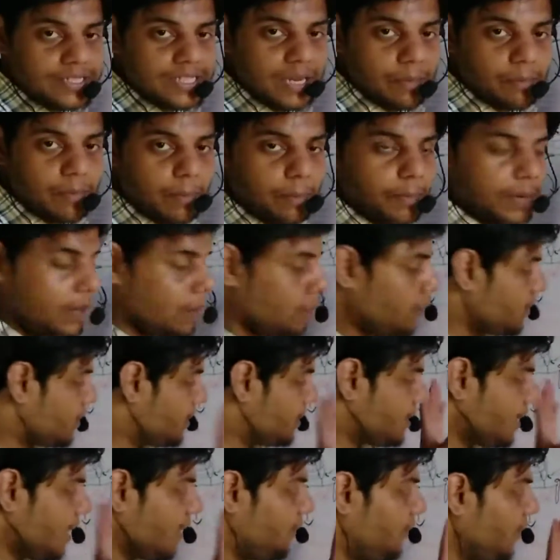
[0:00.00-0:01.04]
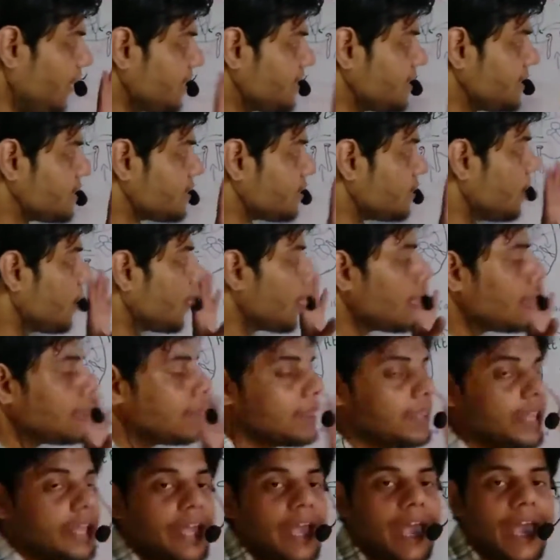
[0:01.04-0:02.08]
cell membrane which is infected,
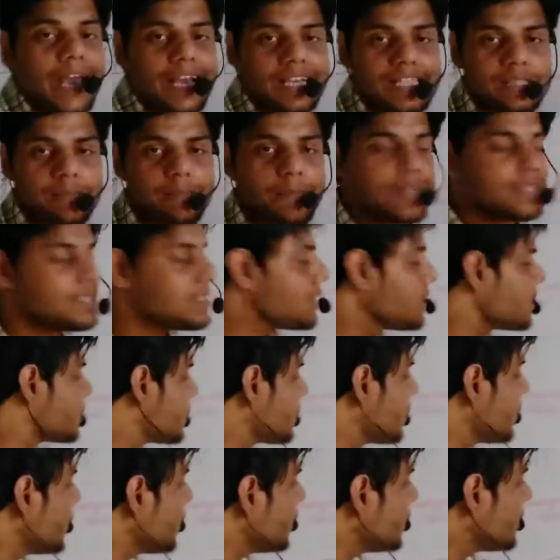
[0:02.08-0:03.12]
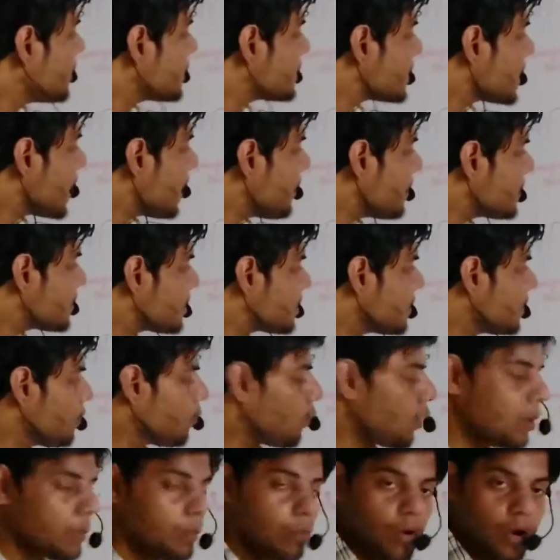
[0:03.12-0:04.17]
they expresses this
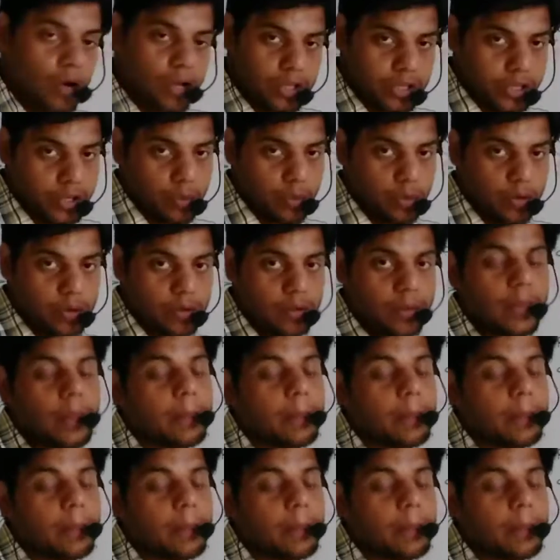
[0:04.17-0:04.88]
MHC1 molecule,